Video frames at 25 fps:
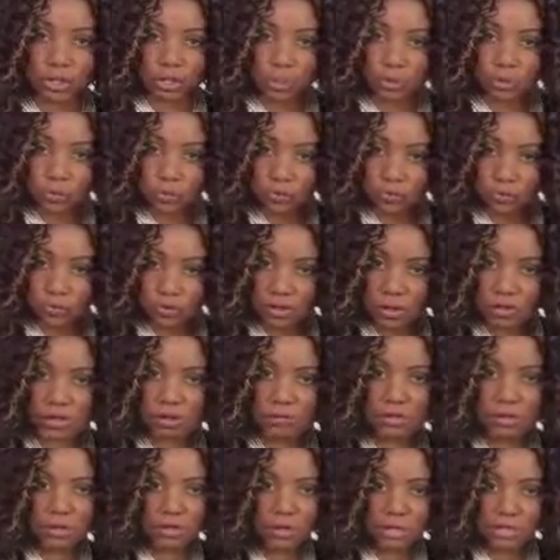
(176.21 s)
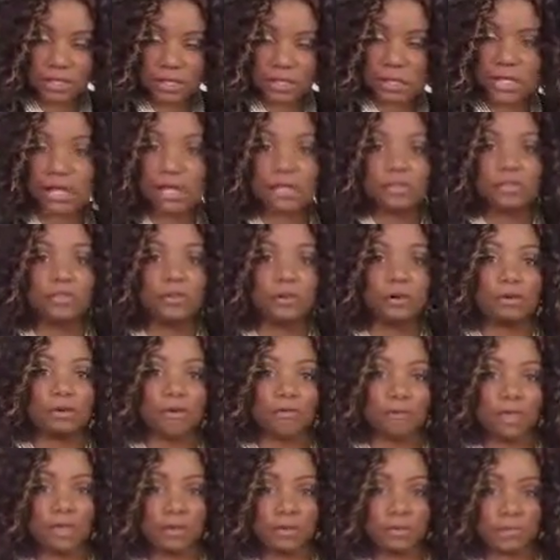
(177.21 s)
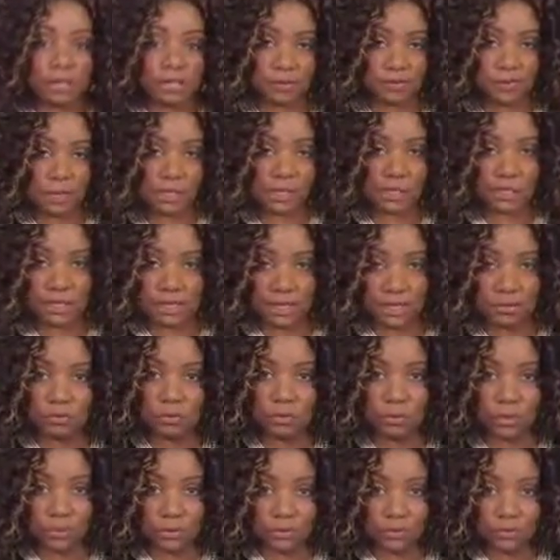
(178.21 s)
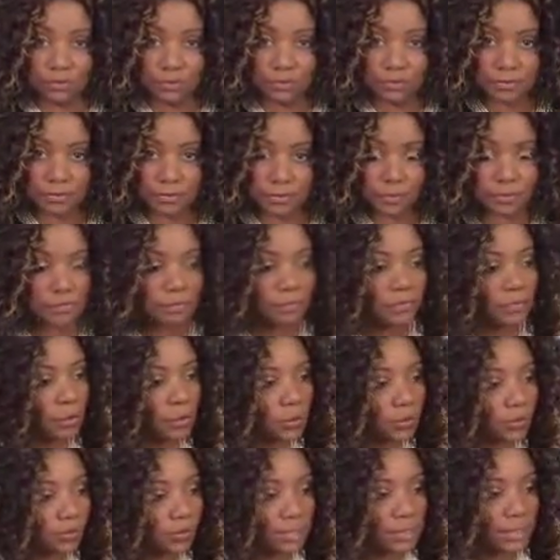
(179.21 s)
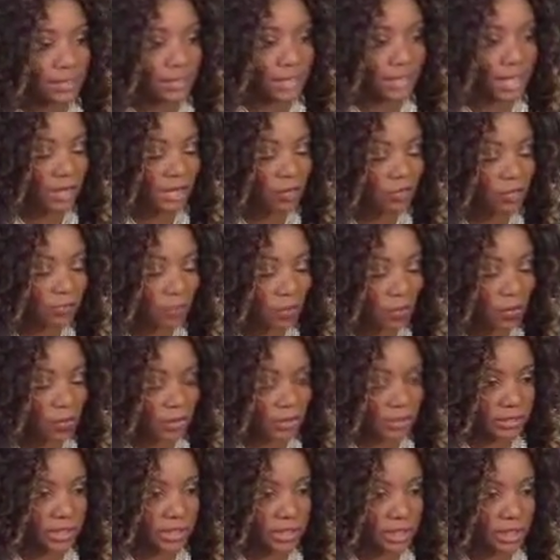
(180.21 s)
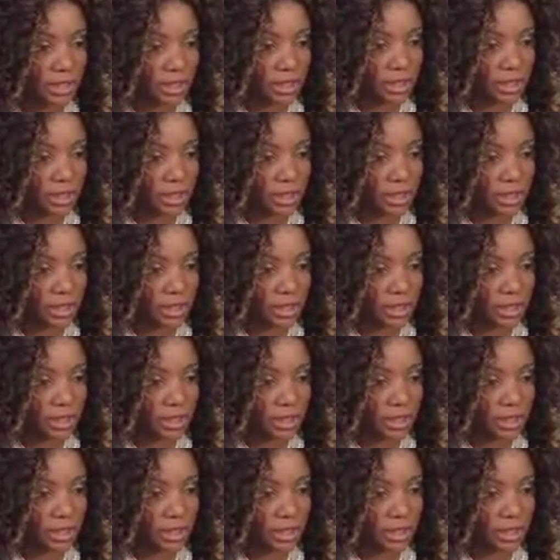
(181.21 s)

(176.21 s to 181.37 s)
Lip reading: you, the community, and your families, because it will. We cannot afford